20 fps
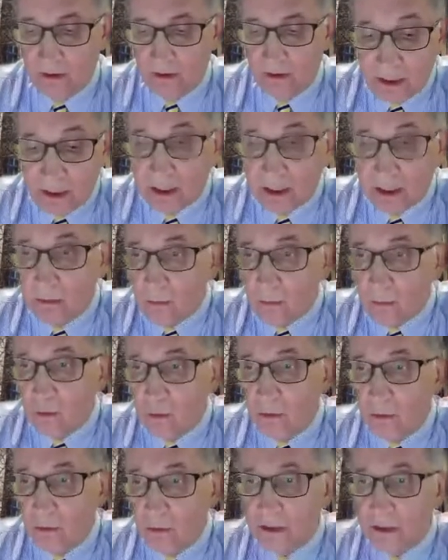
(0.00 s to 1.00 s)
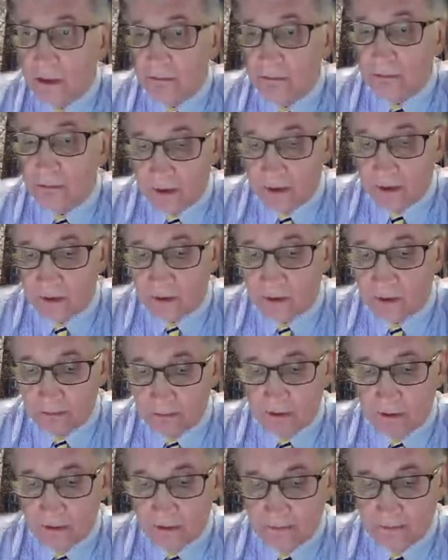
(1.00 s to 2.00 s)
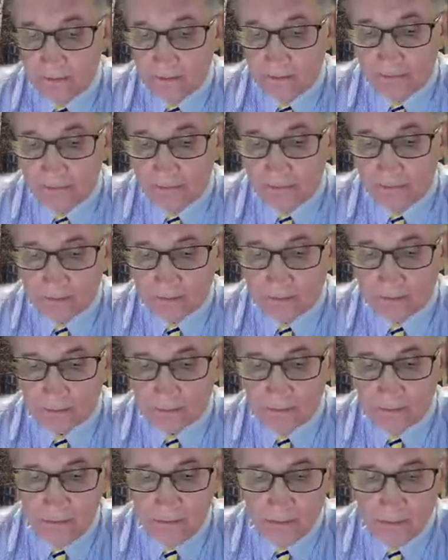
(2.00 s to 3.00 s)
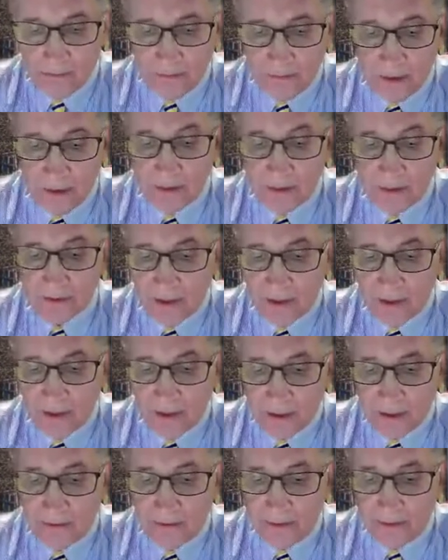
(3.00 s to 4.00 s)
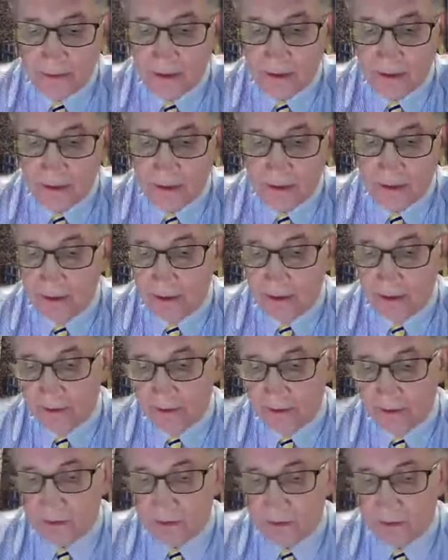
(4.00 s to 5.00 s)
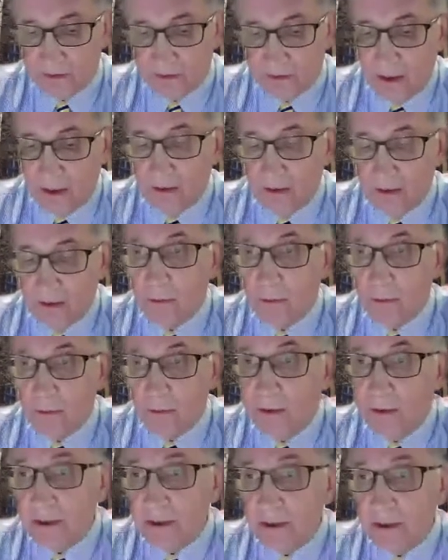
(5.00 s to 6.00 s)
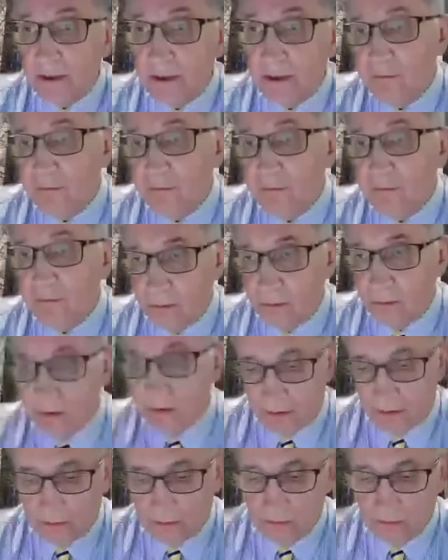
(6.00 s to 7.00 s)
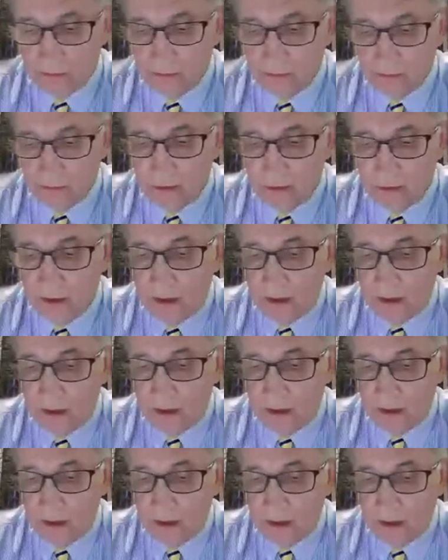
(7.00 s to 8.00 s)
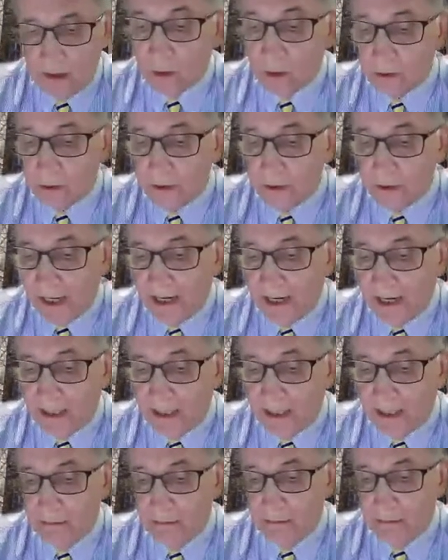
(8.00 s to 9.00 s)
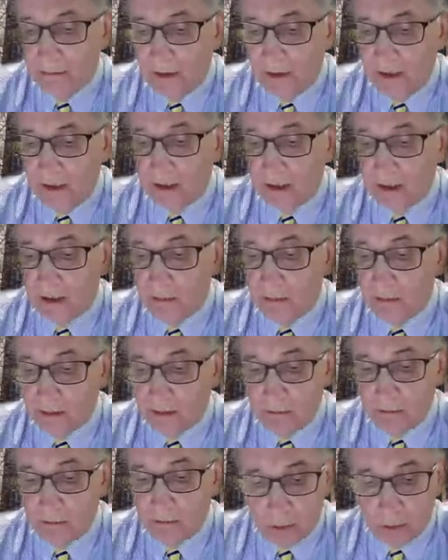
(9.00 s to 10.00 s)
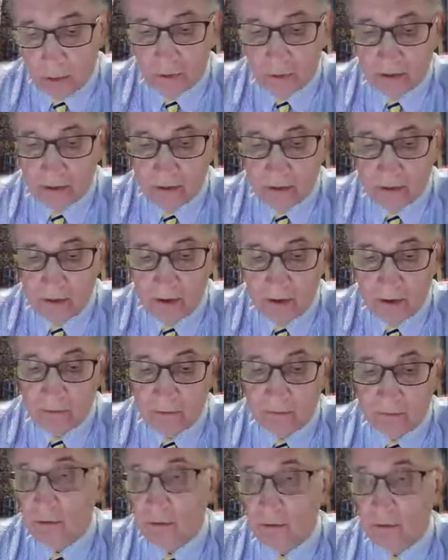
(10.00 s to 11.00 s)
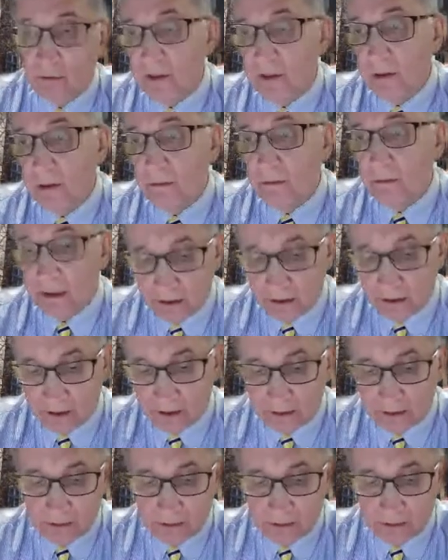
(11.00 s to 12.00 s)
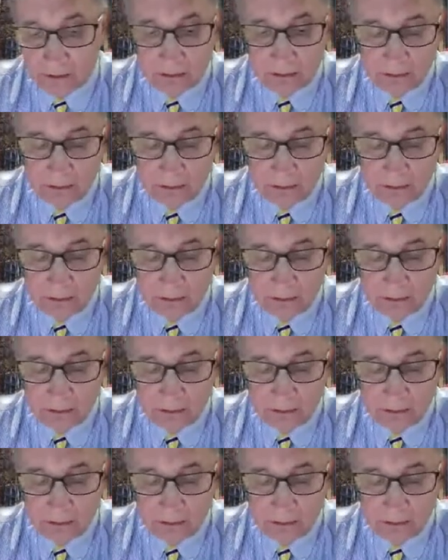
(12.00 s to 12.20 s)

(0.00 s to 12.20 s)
Can I move in principle? And second thing is mobility performance. How good I am in my motion to fulfill my task.